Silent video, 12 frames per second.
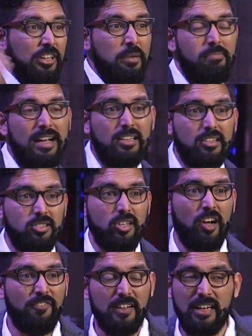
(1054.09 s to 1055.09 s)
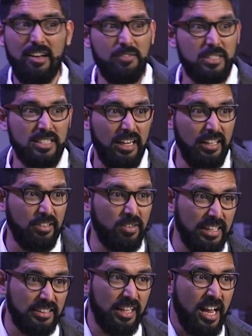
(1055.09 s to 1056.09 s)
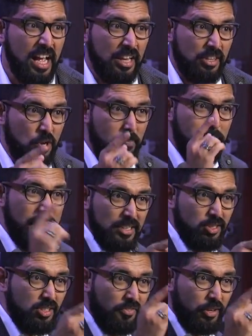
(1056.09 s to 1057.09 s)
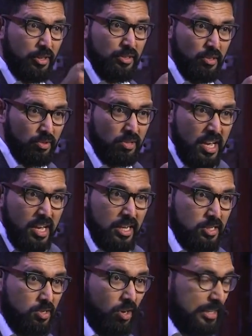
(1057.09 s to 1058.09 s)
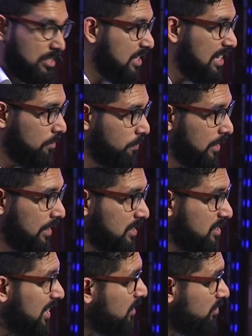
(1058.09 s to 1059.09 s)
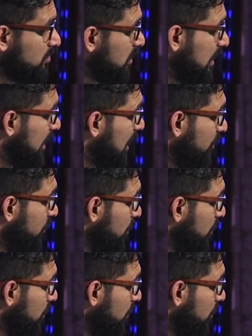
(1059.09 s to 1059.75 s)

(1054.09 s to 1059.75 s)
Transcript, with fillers: for the Microsoft, and I was telling you, I said, your best of your youth is going to companies that don't really care